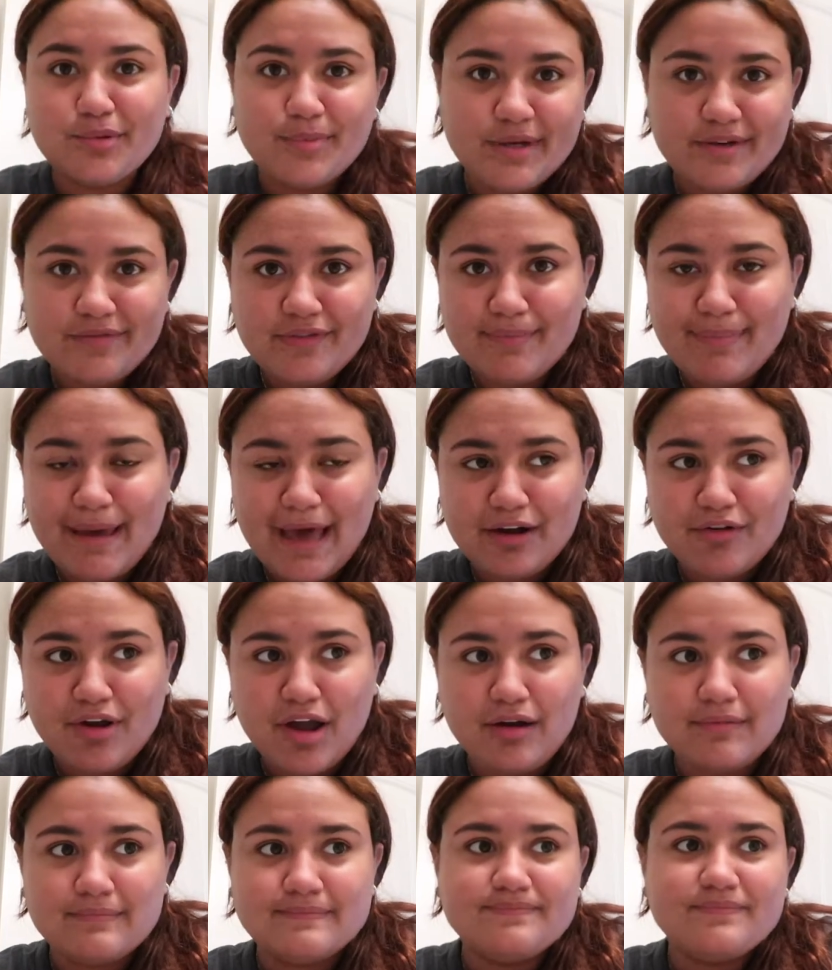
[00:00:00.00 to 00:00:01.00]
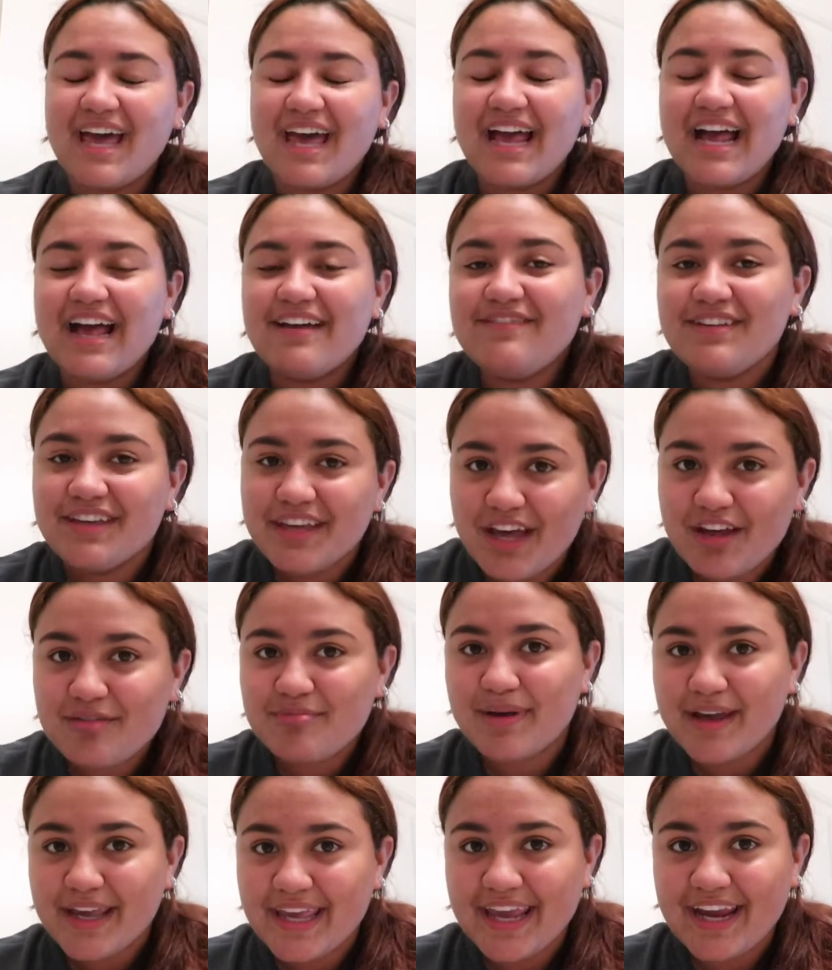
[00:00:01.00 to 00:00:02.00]
little bit of a background. I haven't
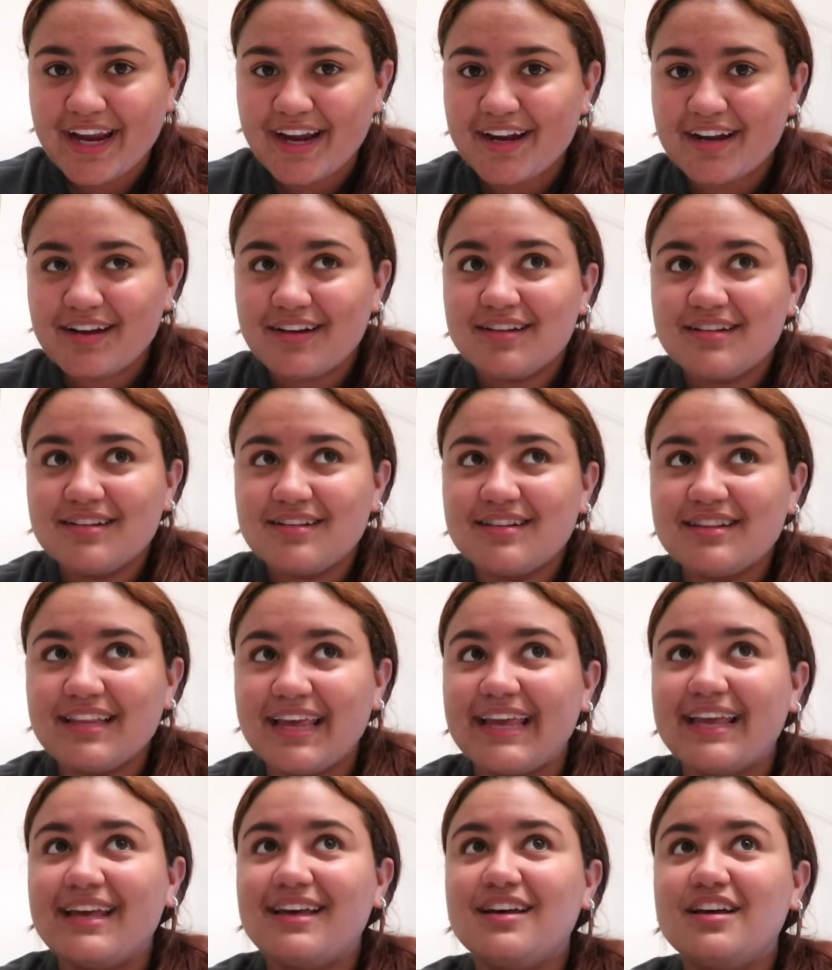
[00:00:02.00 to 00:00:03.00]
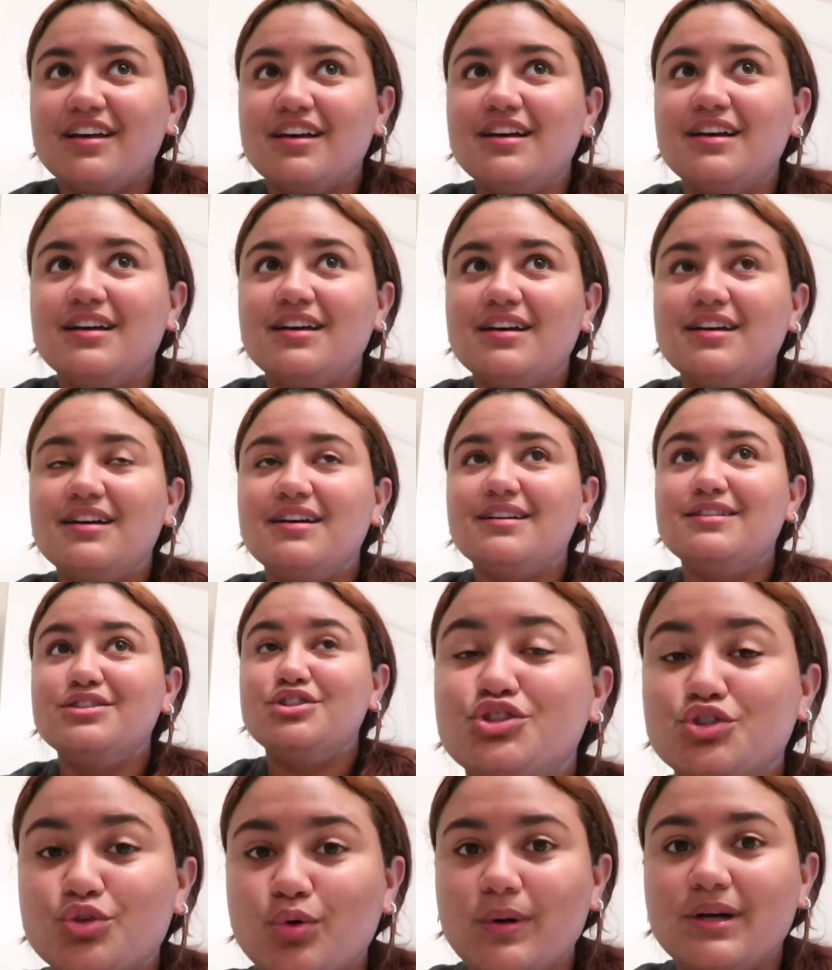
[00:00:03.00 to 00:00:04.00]
cut my hair like
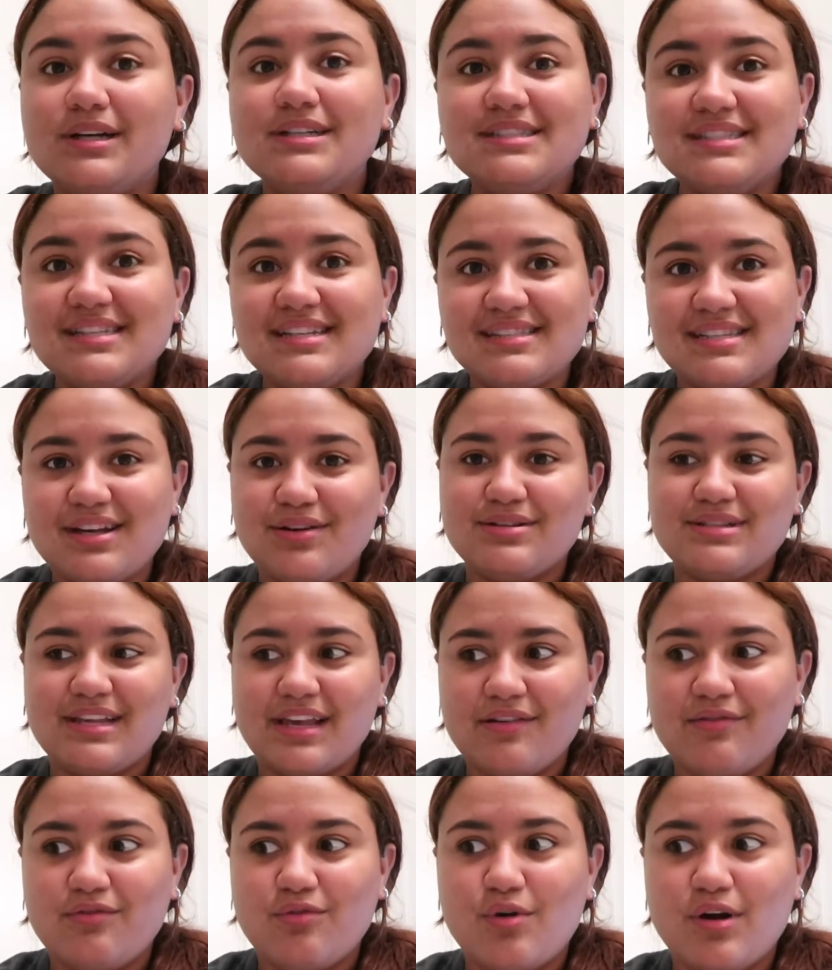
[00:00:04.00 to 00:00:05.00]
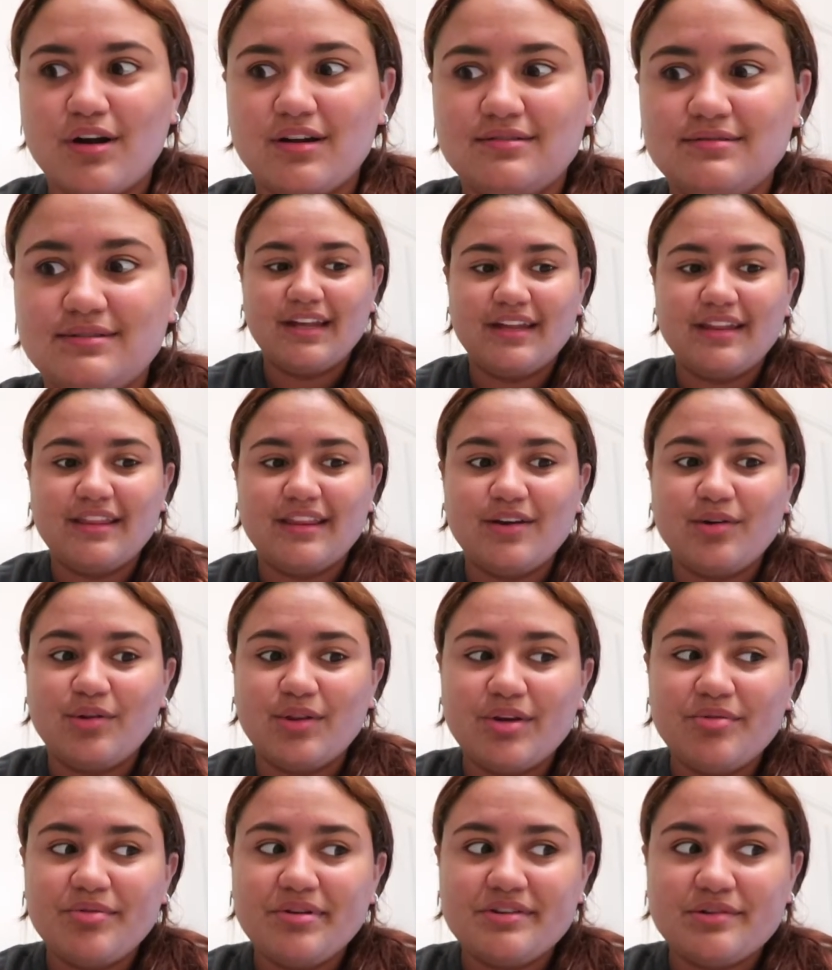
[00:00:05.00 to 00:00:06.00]
short since I was like four. And the
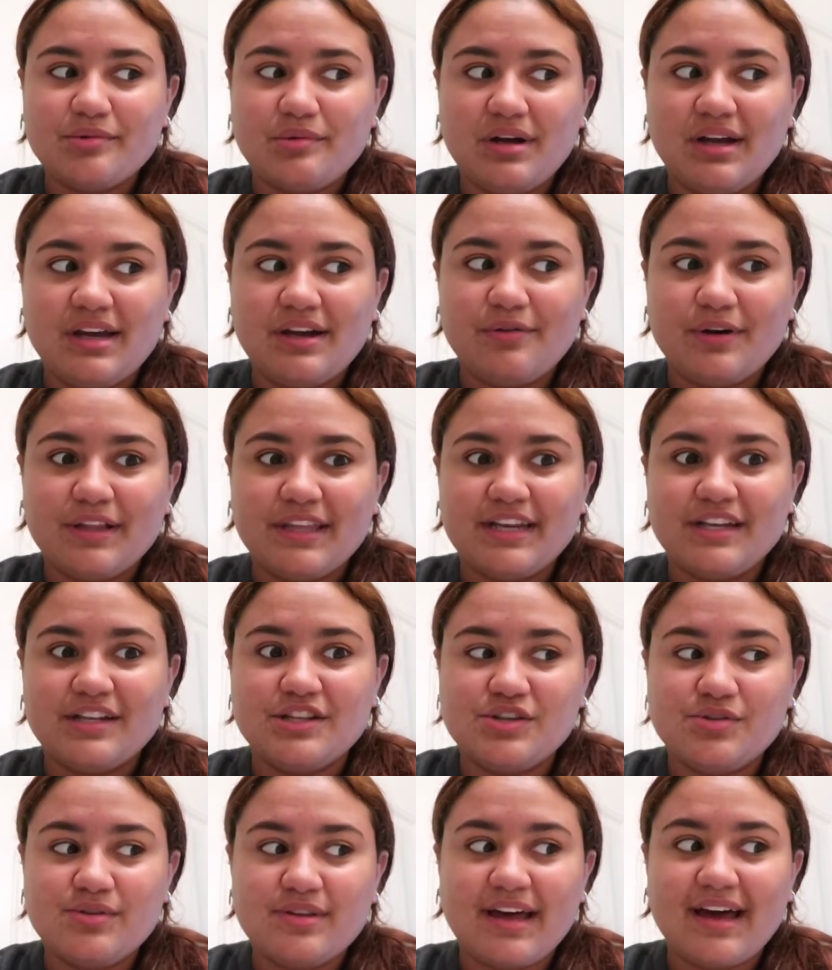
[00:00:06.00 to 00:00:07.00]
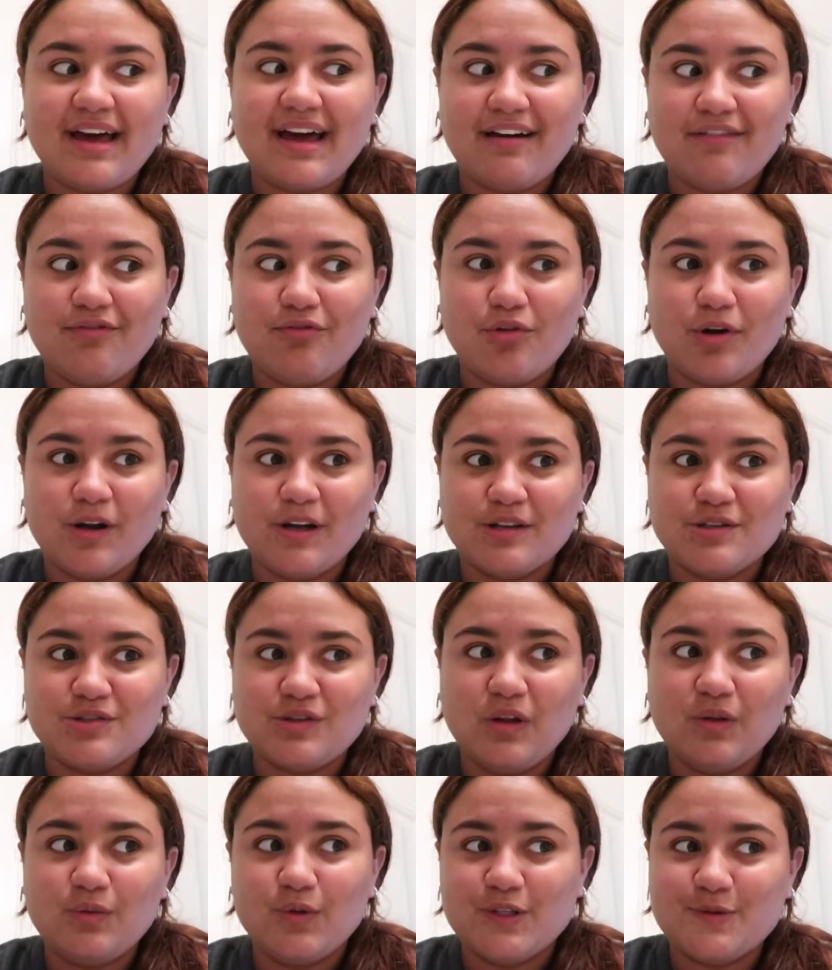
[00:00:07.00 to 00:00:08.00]
only reason why I wanted to do that at four years
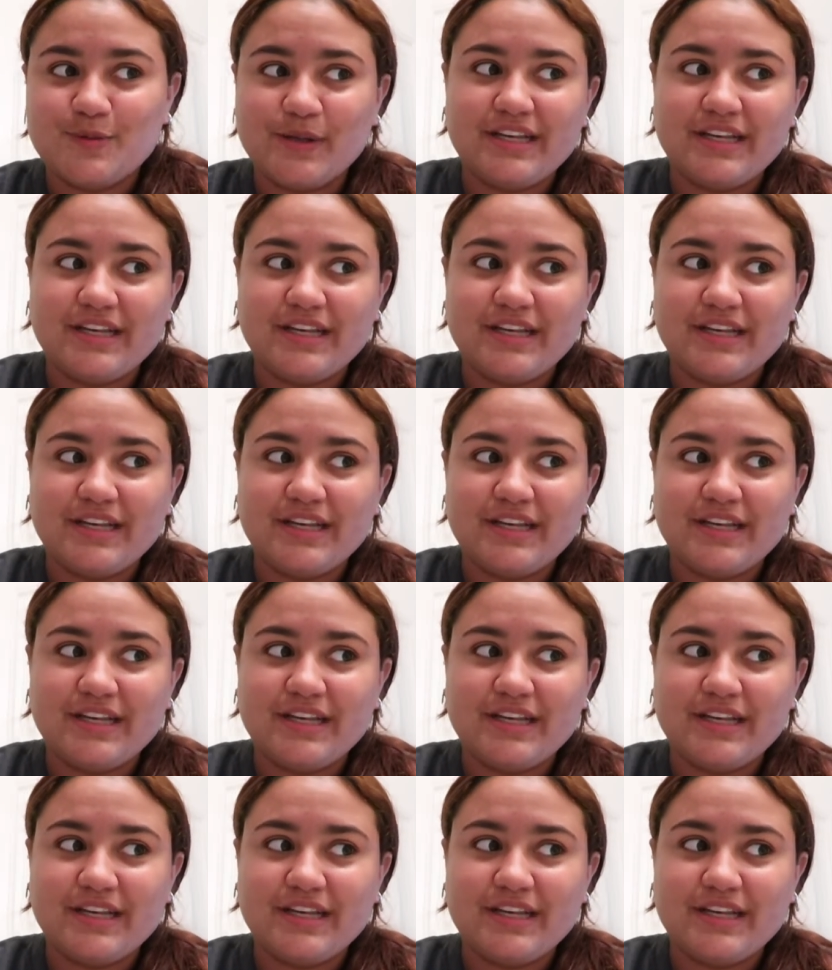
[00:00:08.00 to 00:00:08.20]
old was